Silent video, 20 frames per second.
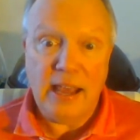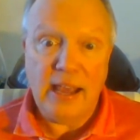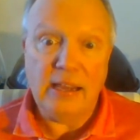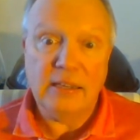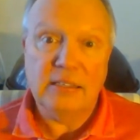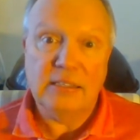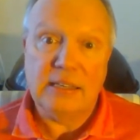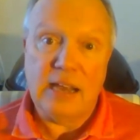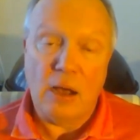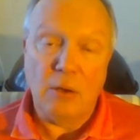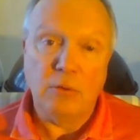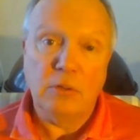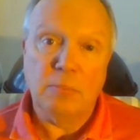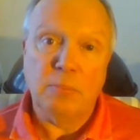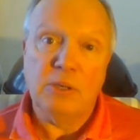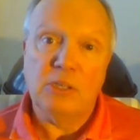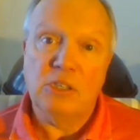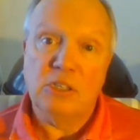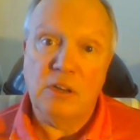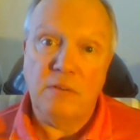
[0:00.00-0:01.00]
day
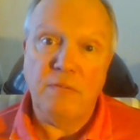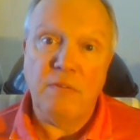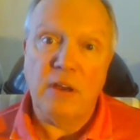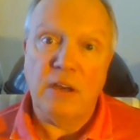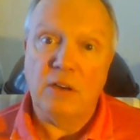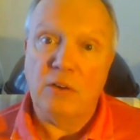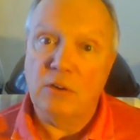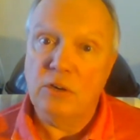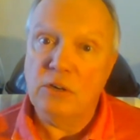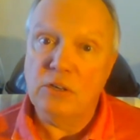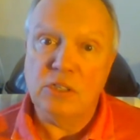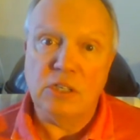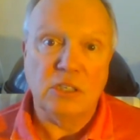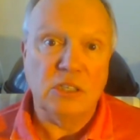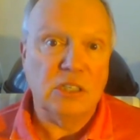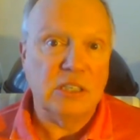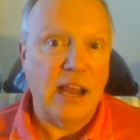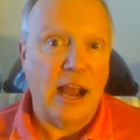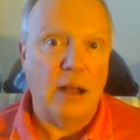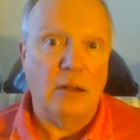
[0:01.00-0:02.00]
south pacific cruise
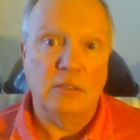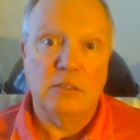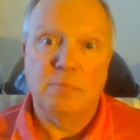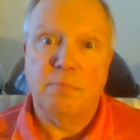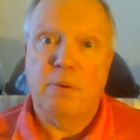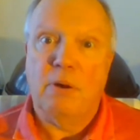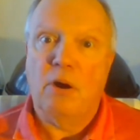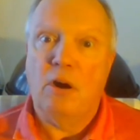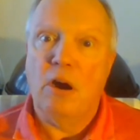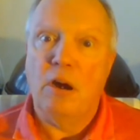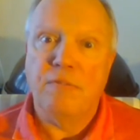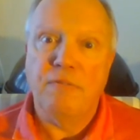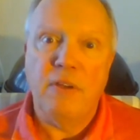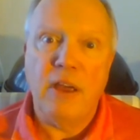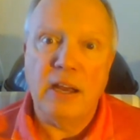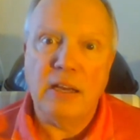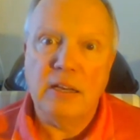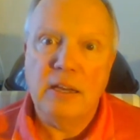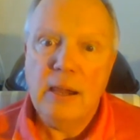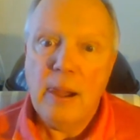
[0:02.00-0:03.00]
it sounds
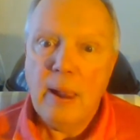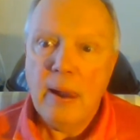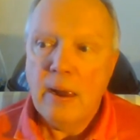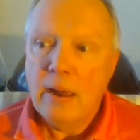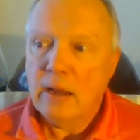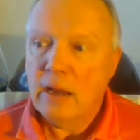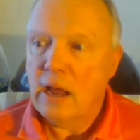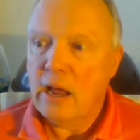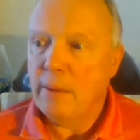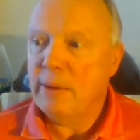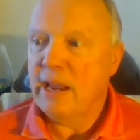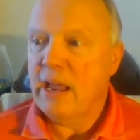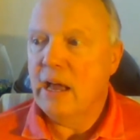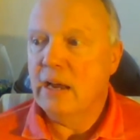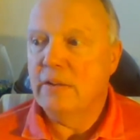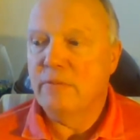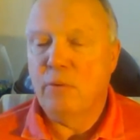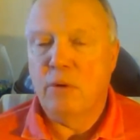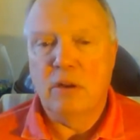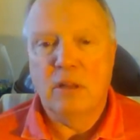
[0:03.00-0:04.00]
perfect coming
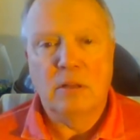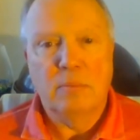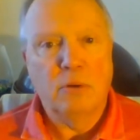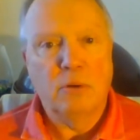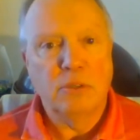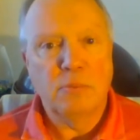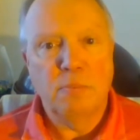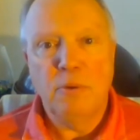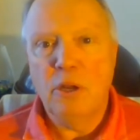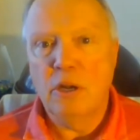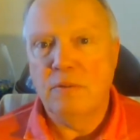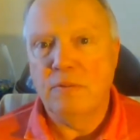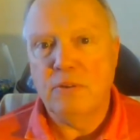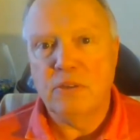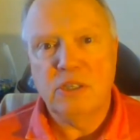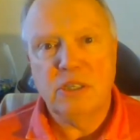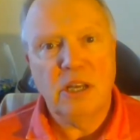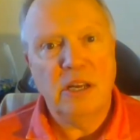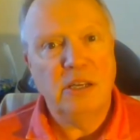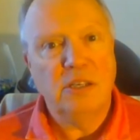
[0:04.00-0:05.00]
out of one of the most
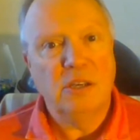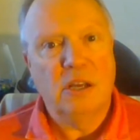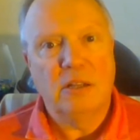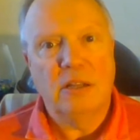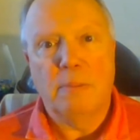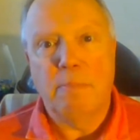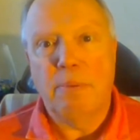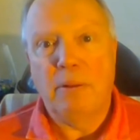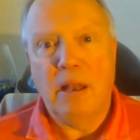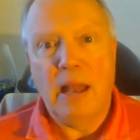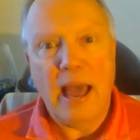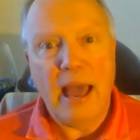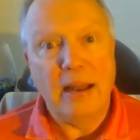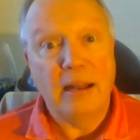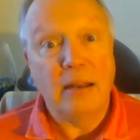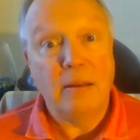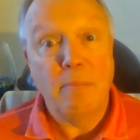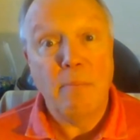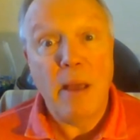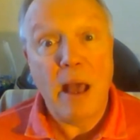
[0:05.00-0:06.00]
beautiful cities on the
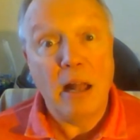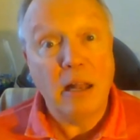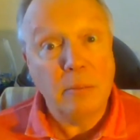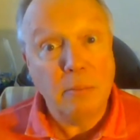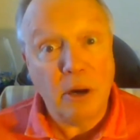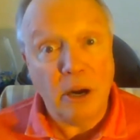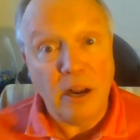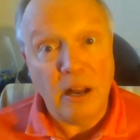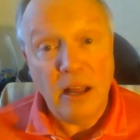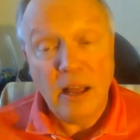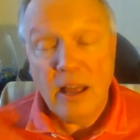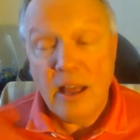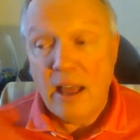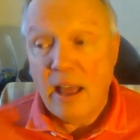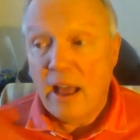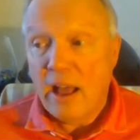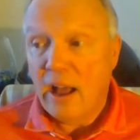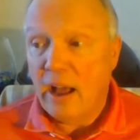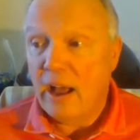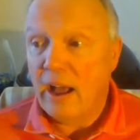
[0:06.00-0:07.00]
planet, Melbourne.
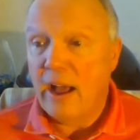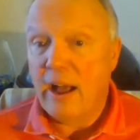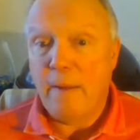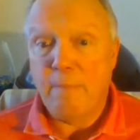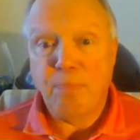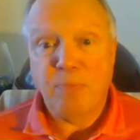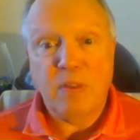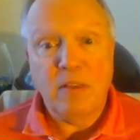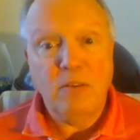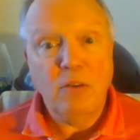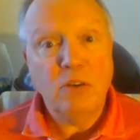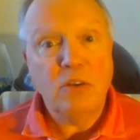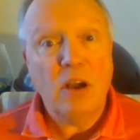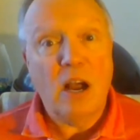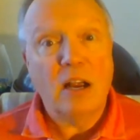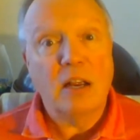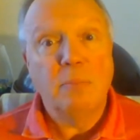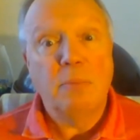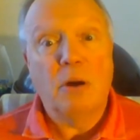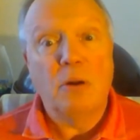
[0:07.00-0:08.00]
Um, you
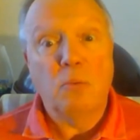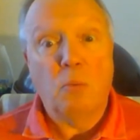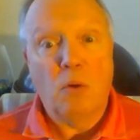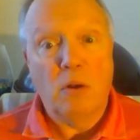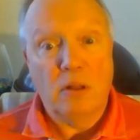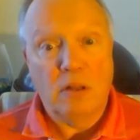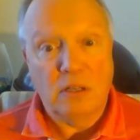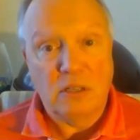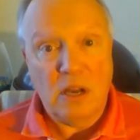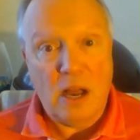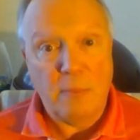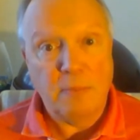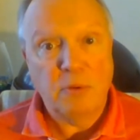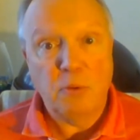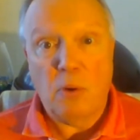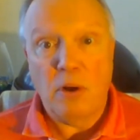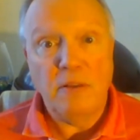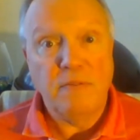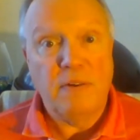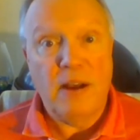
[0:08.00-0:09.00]
talk about one of the top
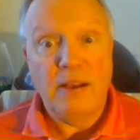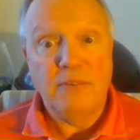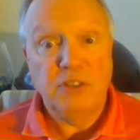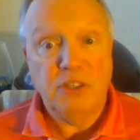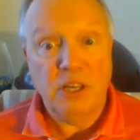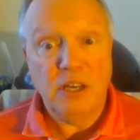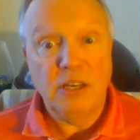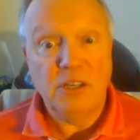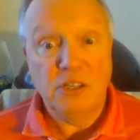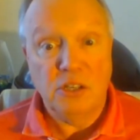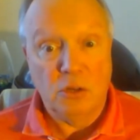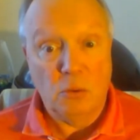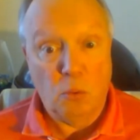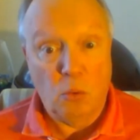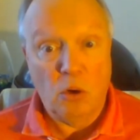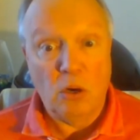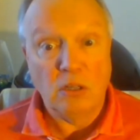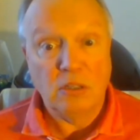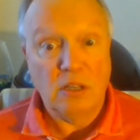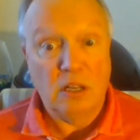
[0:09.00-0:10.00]
25 cities in the
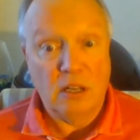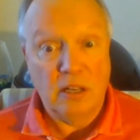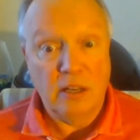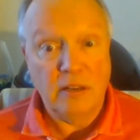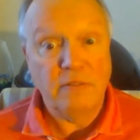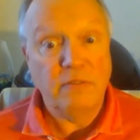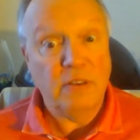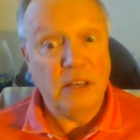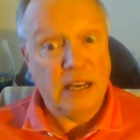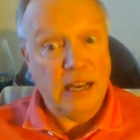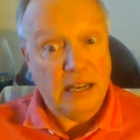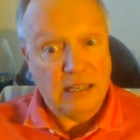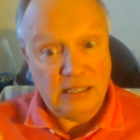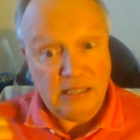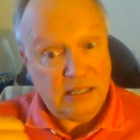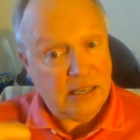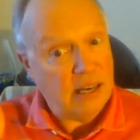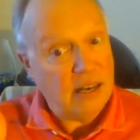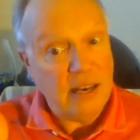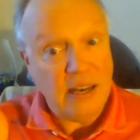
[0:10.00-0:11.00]
world to live. You got
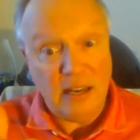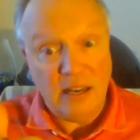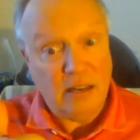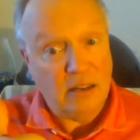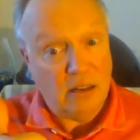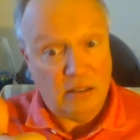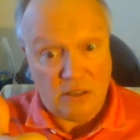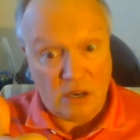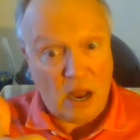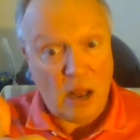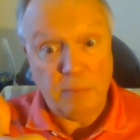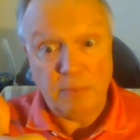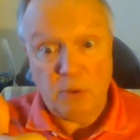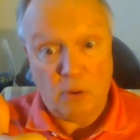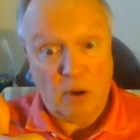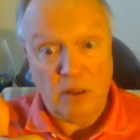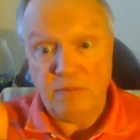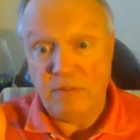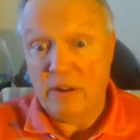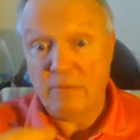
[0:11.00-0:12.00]
Sydney in the top
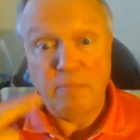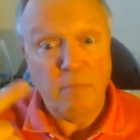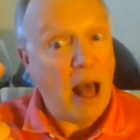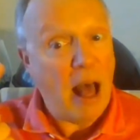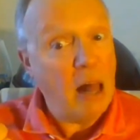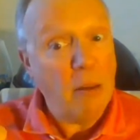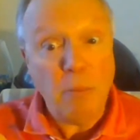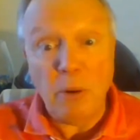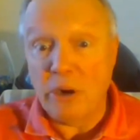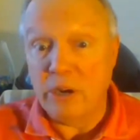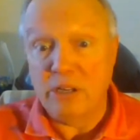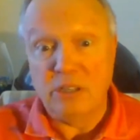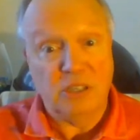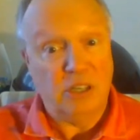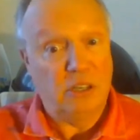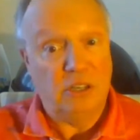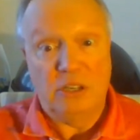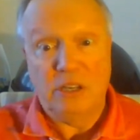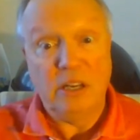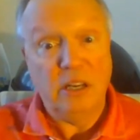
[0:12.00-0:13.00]
25. Melbourne's
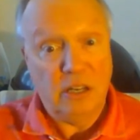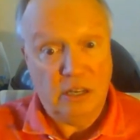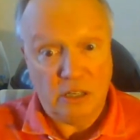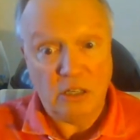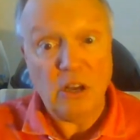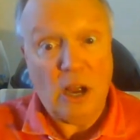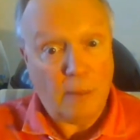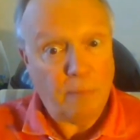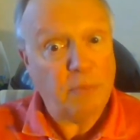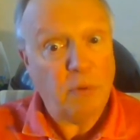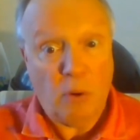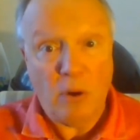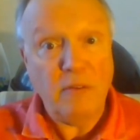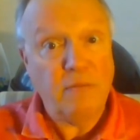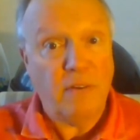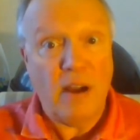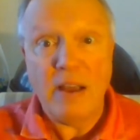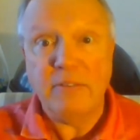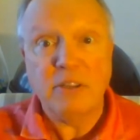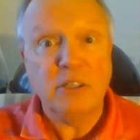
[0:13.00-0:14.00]
in, in the top
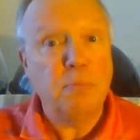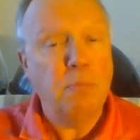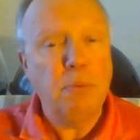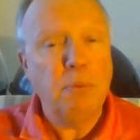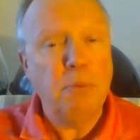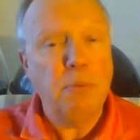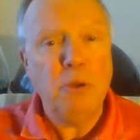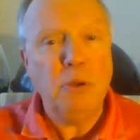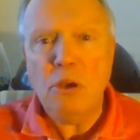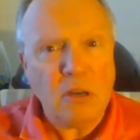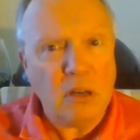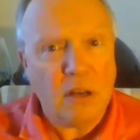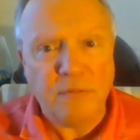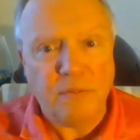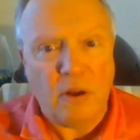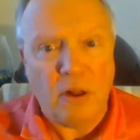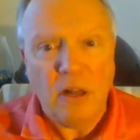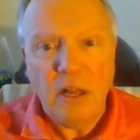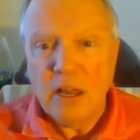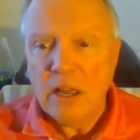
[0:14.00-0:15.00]
25. It's
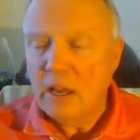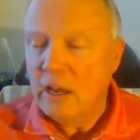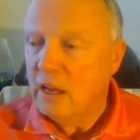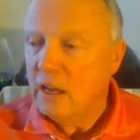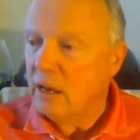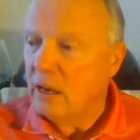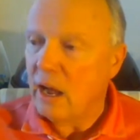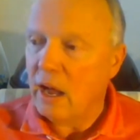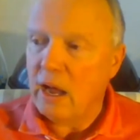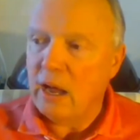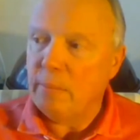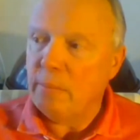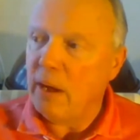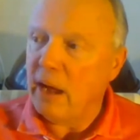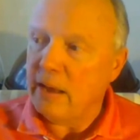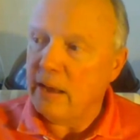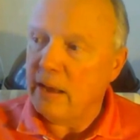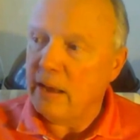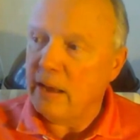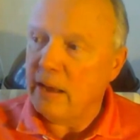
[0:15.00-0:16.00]
beautiful. Uh,
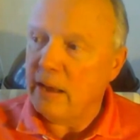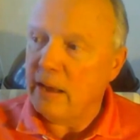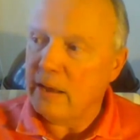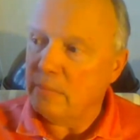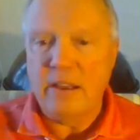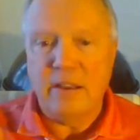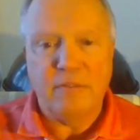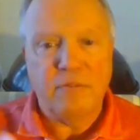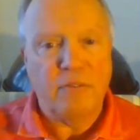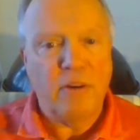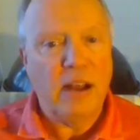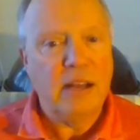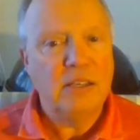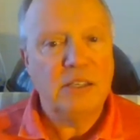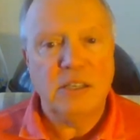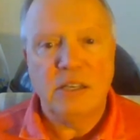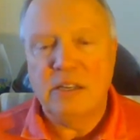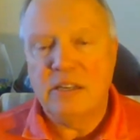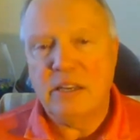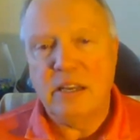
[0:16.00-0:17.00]
my my uh,
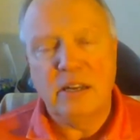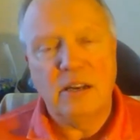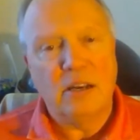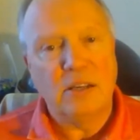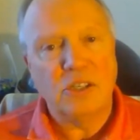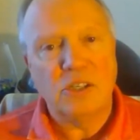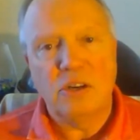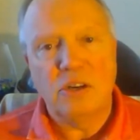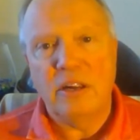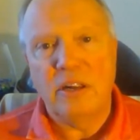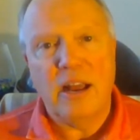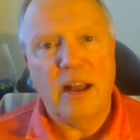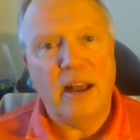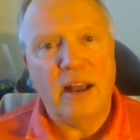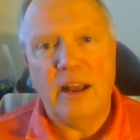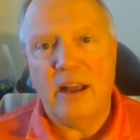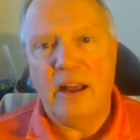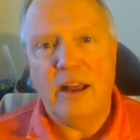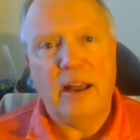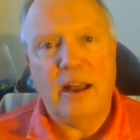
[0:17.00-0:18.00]
friends in, in
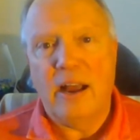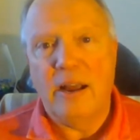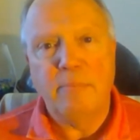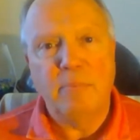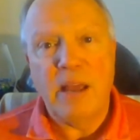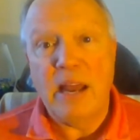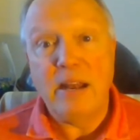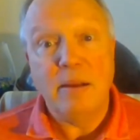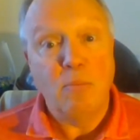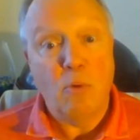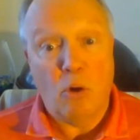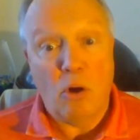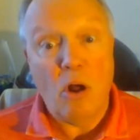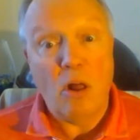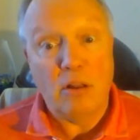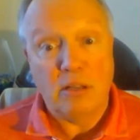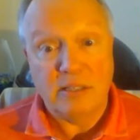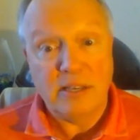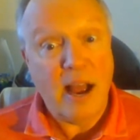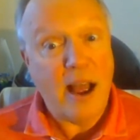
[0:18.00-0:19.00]
Australia, I, am getting more
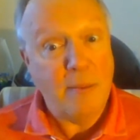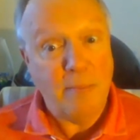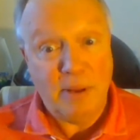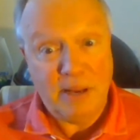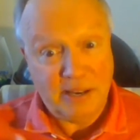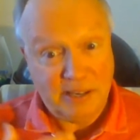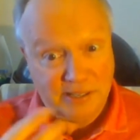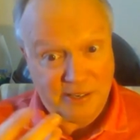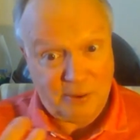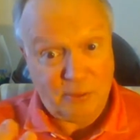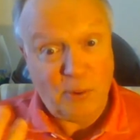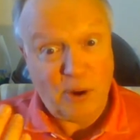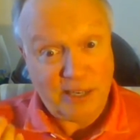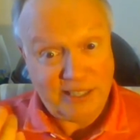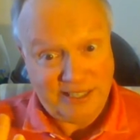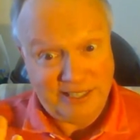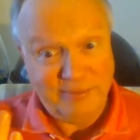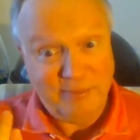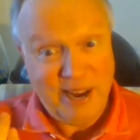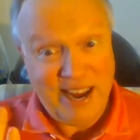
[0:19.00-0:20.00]
all the time because they're
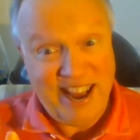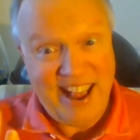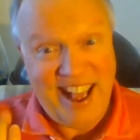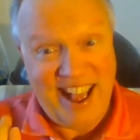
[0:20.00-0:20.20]
watching me,